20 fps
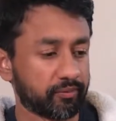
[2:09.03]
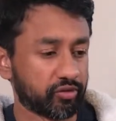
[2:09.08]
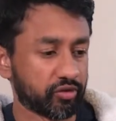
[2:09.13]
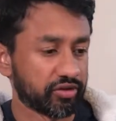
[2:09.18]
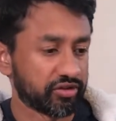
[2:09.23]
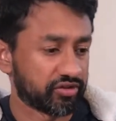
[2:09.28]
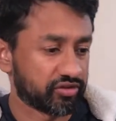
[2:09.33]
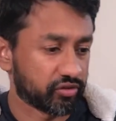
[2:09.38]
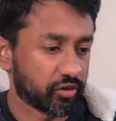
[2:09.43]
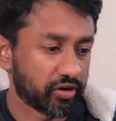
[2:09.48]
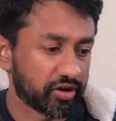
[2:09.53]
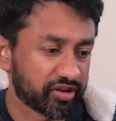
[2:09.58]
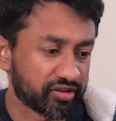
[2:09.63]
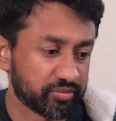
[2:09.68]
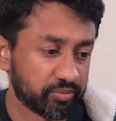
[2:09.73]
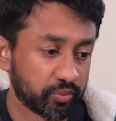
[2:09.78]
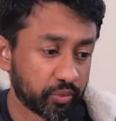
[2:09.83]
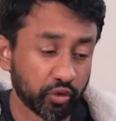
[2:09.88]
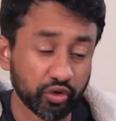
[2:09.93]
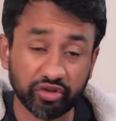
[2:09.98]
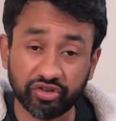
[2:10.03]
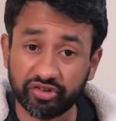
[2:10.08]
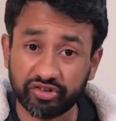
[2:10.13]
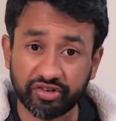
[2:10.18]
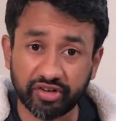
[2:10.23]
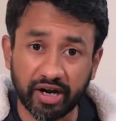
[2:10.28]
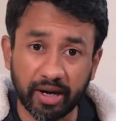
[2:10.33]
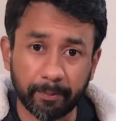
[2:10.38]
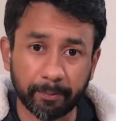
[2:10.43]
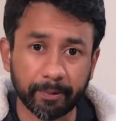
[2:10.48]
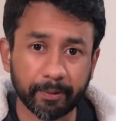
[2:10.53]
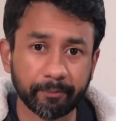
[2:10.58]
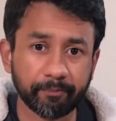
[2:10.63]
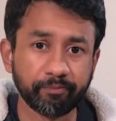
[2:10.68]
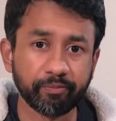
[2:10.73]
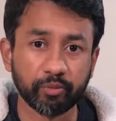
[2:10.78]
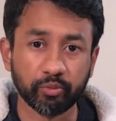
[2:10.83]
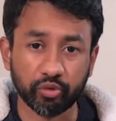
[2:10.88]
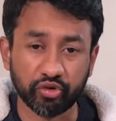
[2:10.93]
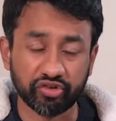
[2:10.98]
So it's called as
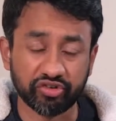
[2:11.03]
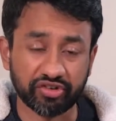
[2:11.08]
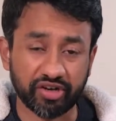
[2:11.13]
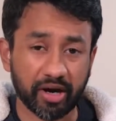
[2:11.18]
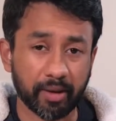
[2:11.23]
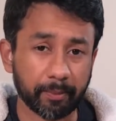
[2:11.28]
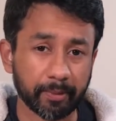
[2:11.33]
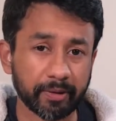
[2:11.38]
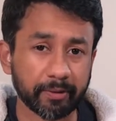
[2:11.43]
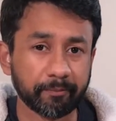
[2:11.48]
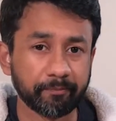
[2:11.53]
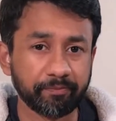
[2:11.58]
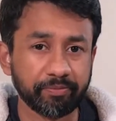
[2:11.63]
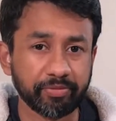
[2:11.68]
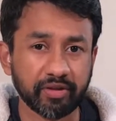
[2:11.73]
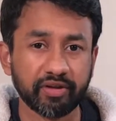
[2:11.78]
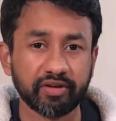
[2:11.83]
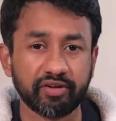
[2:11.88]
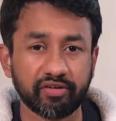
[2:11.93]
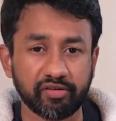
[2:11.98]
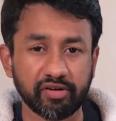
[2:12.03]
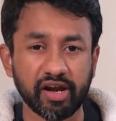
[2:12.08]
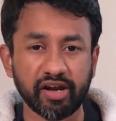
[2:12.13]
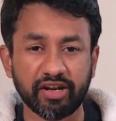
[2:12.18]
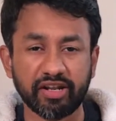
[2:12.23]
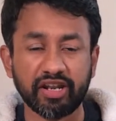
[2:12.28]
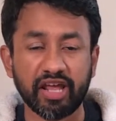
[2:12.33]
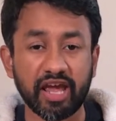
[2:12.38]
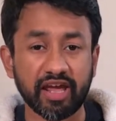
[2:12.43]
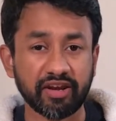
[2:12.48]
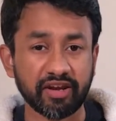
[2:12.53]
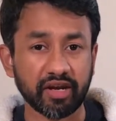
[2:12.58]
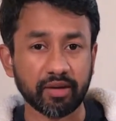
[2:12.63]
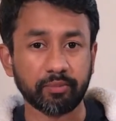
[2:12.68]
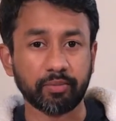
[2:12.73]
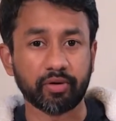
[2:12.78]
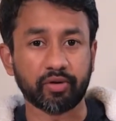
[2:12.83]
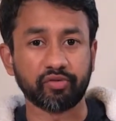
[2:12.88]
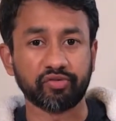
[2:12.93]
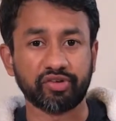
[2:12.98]
bootstrapping, creating n
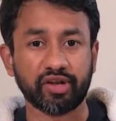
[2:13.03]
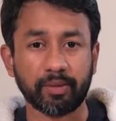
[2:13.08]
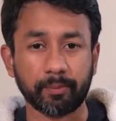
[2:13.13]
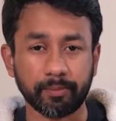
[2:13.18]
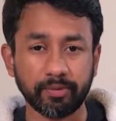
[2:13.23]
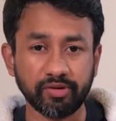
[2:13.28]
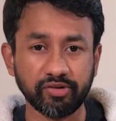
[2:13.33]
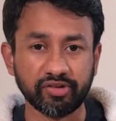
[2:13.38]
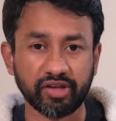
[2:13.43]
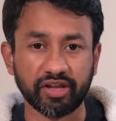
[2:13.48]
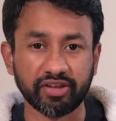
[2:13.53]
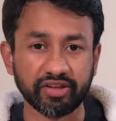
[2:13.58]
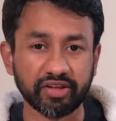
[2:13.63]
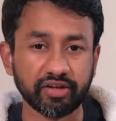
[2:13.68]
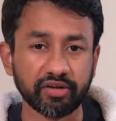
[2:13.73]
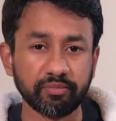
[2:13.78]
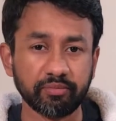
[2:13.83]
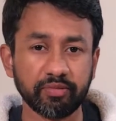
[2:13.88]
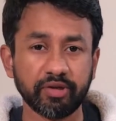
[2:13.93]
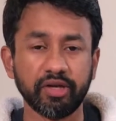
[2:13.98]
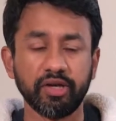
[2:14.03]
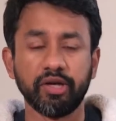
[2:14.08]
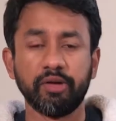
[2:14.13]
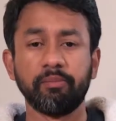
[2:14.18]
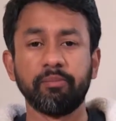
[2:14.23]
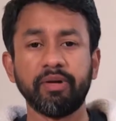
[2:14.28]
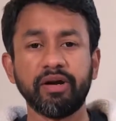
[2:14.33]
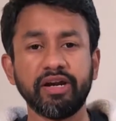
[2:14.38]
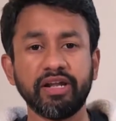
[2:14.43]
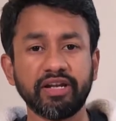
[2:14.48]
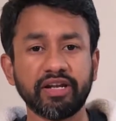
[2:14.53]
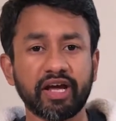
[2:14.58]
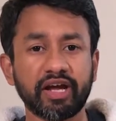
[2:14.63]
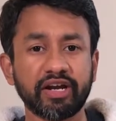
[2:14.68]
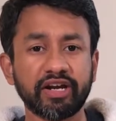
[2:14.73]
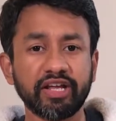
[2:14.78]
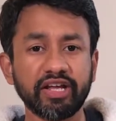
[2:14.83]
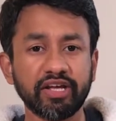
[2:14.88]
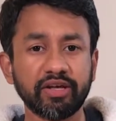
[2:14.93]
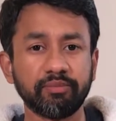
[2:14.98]
number of samples and then building
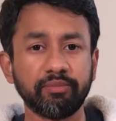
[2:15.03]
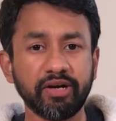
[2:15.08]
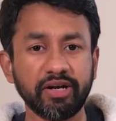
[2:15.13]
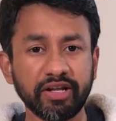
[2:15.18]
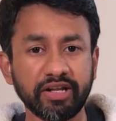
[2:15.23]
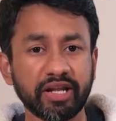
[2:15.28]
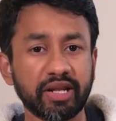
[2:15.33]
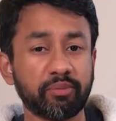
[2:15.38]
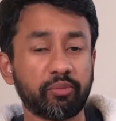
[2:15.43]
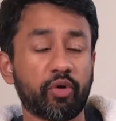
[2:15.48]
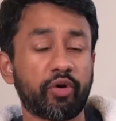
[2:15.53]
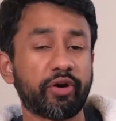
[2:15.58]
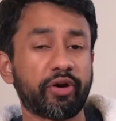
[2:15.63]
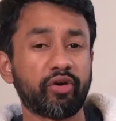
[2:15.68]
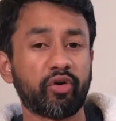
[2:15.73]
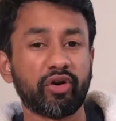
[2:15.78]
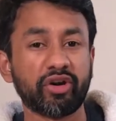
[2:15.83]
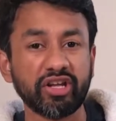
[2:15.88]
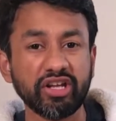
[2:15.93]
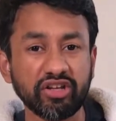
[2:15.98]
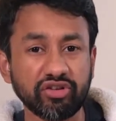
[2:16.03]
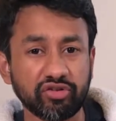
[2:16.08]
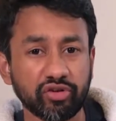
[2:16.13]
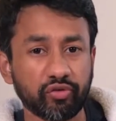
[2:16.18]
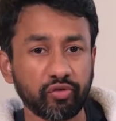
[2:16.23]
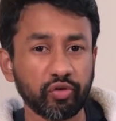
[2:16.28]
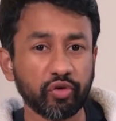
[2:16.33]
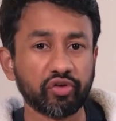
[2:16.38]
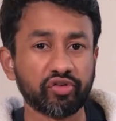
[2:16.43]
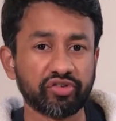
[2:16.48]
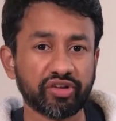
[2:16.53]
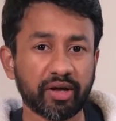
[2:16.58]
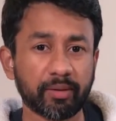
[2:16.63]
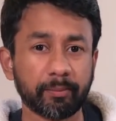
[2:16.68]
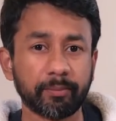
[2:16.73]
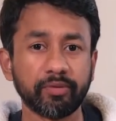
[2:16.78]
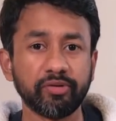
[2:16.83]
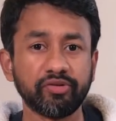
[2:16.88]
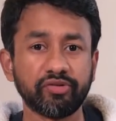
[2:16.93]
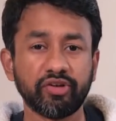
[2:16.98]
a model on each of those
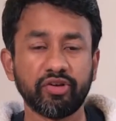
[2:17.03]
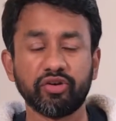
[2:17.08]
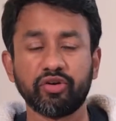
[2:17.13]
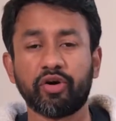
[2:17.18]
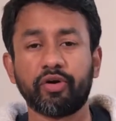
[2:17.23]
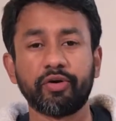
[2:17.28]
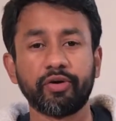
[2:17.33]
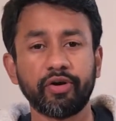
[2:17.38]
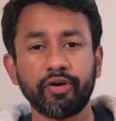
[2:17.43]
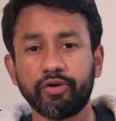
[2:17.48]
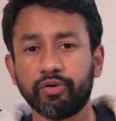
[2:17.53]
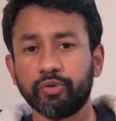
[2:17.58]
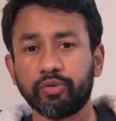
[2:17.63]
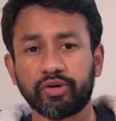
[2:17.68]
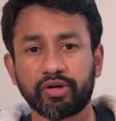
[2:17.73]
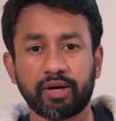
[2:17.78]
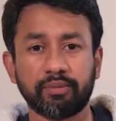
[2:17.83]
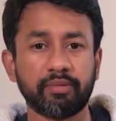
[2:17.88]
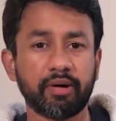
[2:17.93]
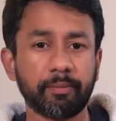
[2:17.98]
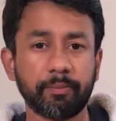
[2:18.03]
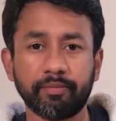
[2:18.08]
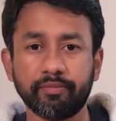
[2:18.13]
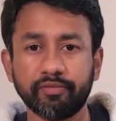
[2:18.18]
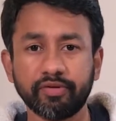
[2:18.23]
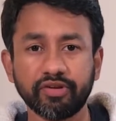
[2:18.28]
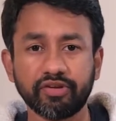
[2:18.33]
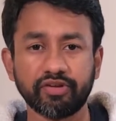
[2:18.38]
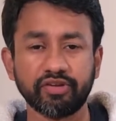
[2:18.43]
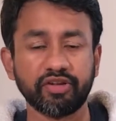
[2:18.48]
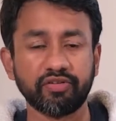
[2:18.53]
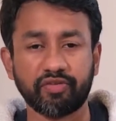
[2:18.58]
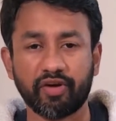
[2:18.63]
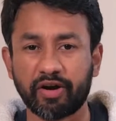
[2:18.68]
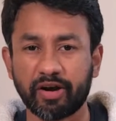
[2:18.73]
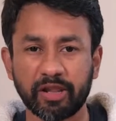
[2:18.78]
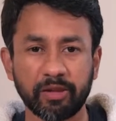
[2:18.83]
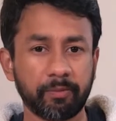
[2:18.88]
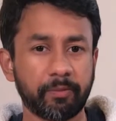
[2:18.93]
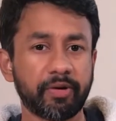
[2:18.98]
samples in order to come up with the
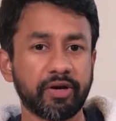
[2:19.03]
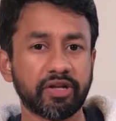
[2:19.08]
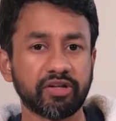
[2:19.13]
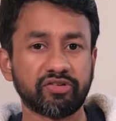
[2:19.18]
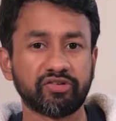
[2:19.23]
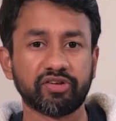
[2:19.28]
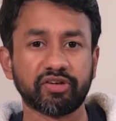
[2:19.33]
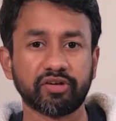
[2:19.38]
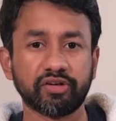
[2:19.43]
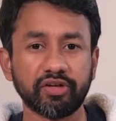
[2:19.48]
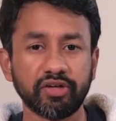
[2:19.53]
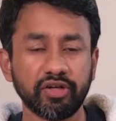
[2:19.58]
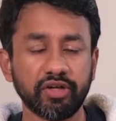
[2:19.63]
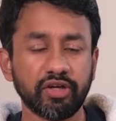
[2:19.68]
final prediction.